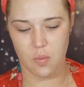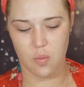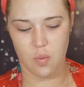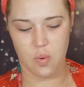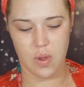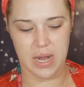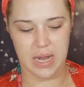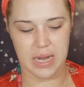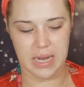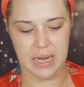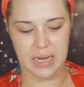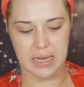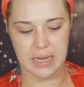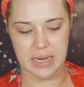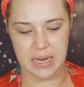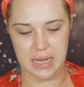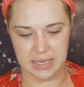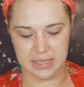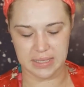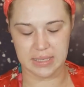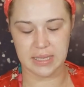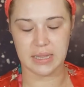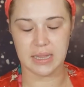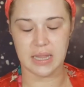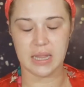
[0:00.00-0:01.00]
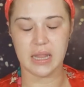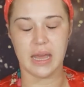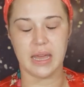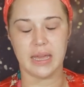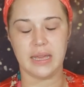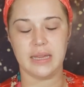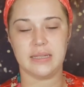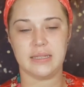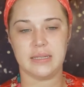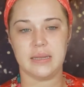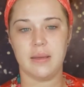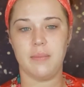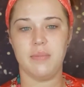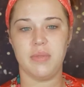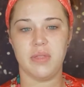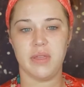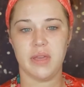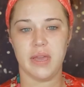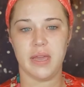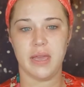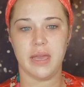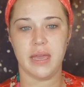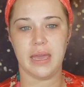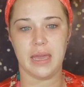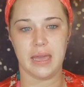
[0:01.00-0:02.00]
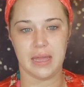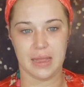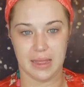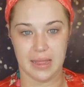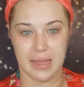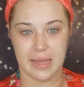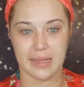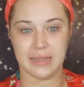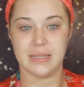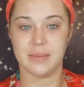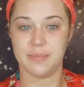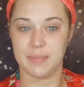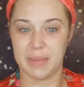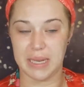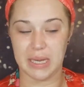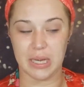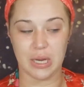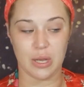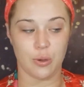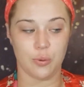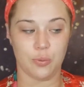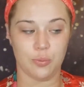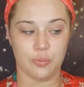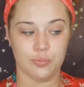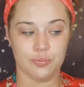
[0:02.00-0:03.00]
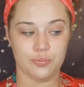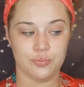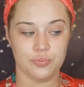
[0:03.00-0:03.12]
when it doesn't like something, it lets me know,